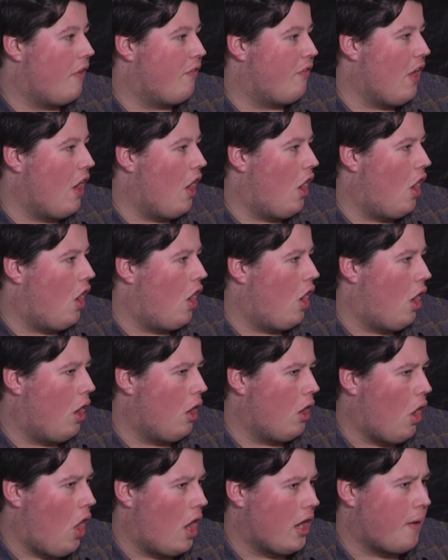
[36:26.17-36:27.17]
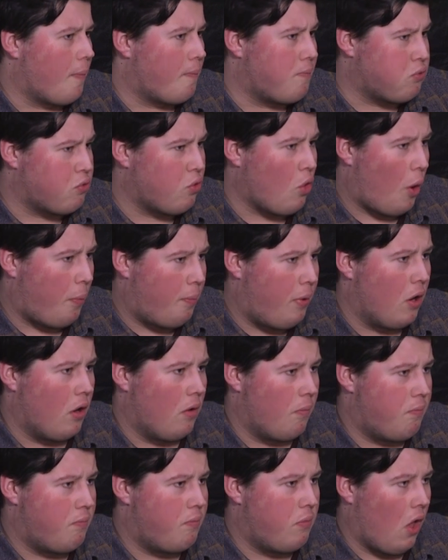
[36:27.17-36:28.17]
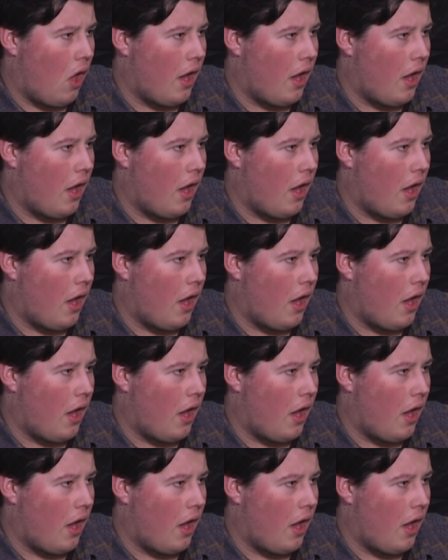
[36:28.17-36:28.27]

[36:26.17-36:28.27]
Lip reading: that are like proper,